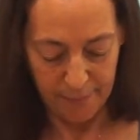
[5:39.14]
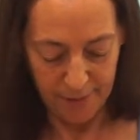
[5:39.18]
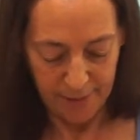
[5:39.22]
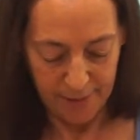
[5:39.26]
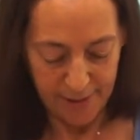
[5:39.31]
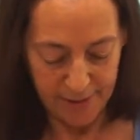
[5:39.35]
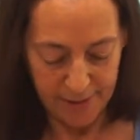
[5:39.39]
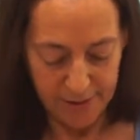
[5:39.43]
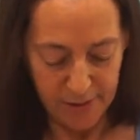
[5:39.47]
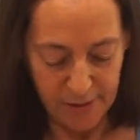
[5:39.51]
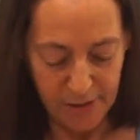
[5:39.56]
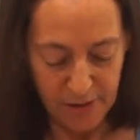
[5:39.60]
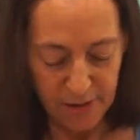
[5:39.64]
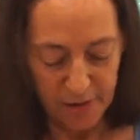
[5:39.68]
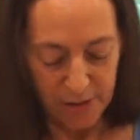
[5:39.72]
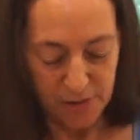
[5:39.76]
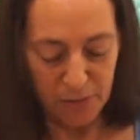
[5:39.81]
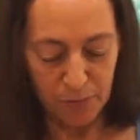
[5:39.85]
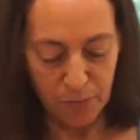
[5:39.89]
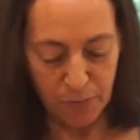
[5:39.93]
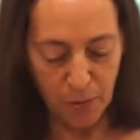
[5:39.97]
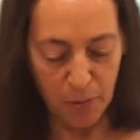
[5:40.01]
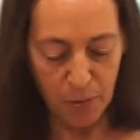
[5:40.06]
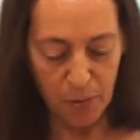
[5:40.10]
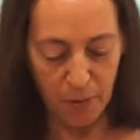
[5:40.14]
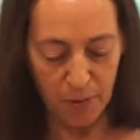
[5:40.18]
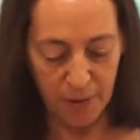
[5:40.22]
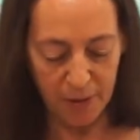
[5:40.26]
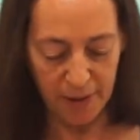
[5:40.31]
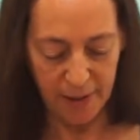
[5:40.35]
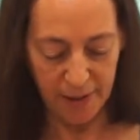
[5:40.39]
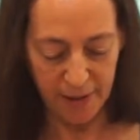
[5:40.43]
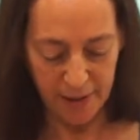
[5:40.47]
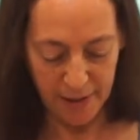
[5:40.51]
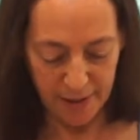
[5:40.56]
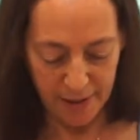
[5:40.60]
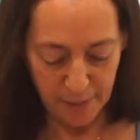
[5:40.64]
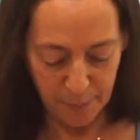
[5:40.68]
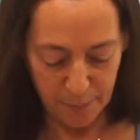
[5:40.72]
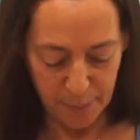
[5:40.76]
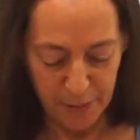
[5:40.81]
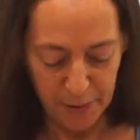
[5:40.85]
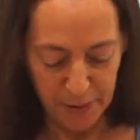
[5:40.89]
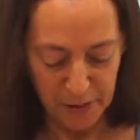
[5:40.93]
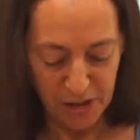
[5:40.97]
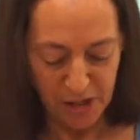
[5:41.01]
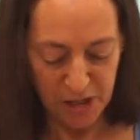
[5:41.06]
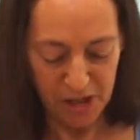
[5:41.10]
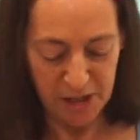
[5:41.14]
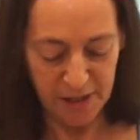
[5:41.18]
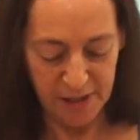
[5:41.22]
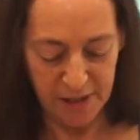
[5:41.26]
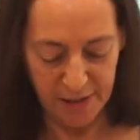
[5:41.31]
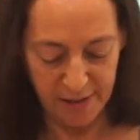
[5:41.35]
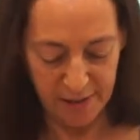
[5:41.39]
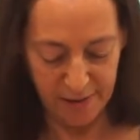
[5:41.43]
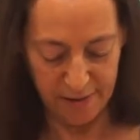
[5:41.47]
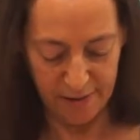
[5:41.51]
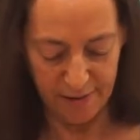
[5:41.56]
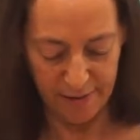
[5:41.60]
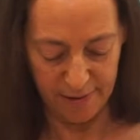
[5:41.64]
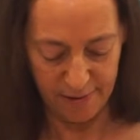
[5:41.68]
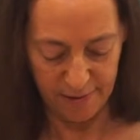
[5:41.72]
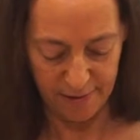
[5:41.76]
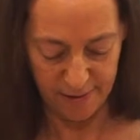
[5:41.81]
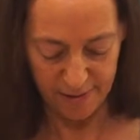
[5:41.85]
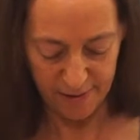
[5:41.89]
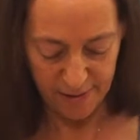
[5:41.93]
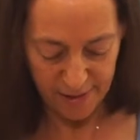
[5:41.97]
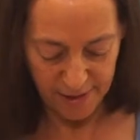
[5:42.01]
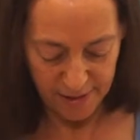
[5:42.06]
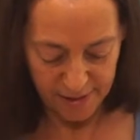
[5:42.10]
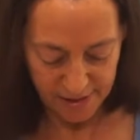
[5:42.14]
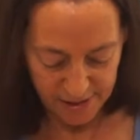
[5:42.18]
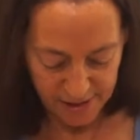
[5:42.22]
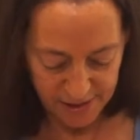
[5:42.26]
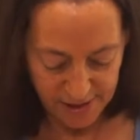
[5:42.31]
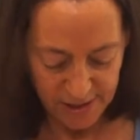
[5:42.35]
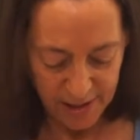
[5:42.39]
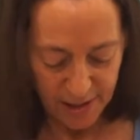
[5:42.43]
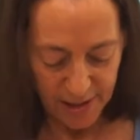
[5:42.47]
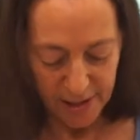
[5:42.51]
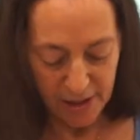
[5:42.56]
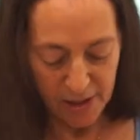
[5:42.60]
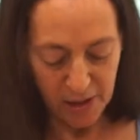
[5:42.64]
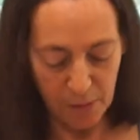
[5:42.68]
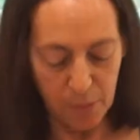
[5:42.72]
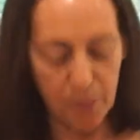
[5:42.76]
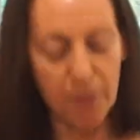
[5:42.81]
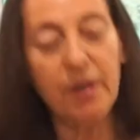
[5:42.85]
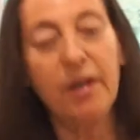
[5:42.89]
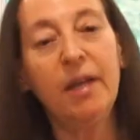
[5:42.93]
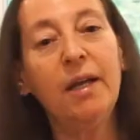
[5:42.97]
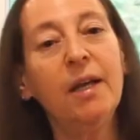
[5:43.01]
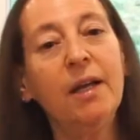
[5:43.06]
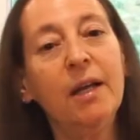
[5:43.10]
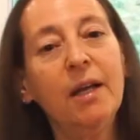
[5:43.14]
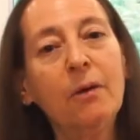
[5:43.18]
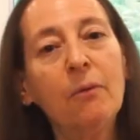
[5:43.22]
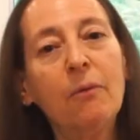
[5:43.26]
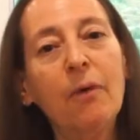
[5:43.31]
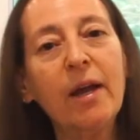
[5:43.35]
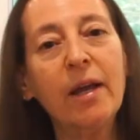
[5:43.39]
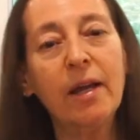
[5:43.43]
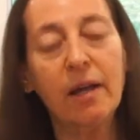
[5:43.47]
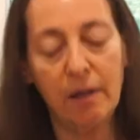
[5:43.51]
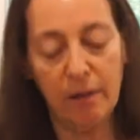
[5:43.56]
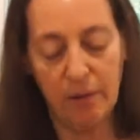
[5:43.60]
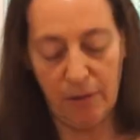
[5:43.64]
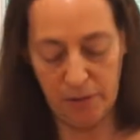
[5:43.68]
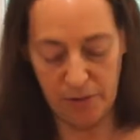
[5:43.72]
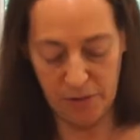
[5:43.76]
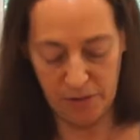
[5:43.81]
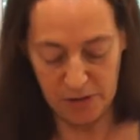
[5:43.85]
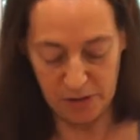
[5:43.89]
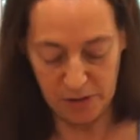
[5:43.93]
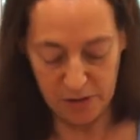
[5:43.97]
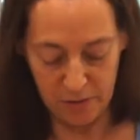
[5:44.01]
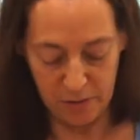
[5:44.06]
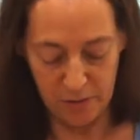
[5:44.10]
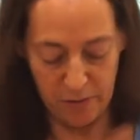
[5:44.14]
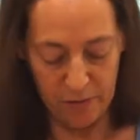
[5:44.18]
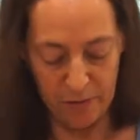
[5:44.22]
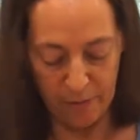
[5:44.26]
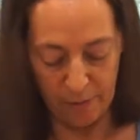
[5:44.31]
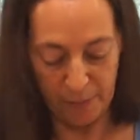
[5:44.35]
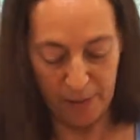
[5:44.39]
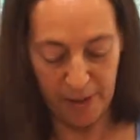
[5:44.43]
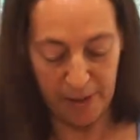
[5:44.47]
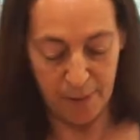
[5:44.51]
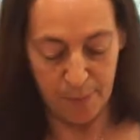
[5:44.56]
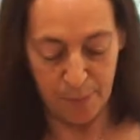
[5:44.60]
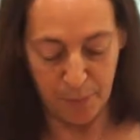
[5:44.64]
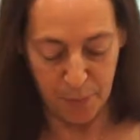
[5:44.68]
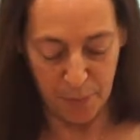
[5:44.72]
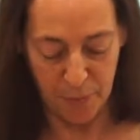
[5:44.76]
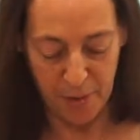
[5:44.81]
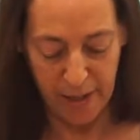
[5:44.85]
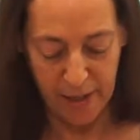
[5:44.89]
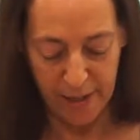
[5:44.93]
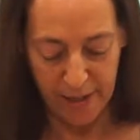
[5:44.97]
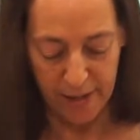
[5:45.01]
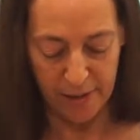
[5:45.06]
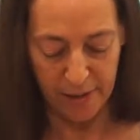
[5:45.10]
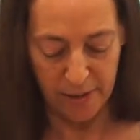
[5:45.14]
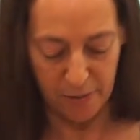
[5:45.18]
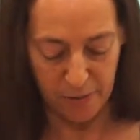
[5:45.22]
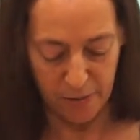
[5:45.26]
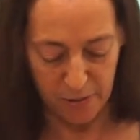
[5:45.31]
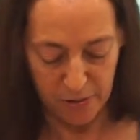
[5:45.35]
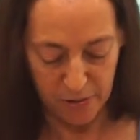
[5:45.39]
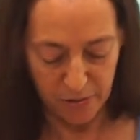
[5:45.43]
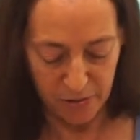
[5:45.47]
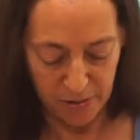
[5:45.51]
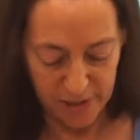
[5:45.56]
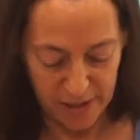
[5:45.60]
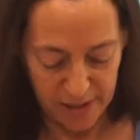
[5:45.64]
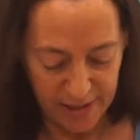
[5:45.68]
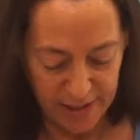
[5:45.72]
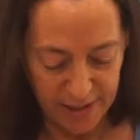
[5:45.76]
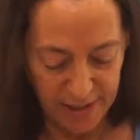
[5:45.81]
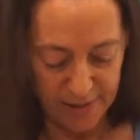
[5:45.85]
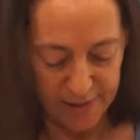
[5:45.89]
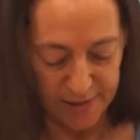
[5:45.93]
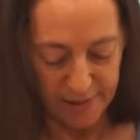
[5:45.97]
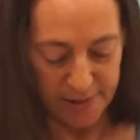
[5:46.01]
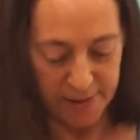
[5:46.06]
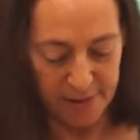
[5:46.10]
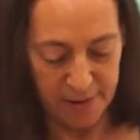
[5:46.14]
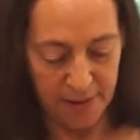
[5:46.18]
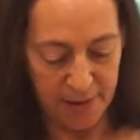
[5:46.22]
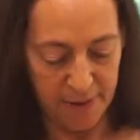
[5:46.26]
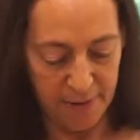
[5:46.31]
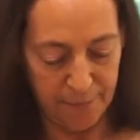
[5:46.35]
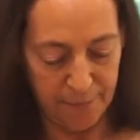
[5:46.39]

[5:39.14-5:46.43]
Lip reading: And just roll it and push it, just like you were kneading regular dough, baked bread or cookies.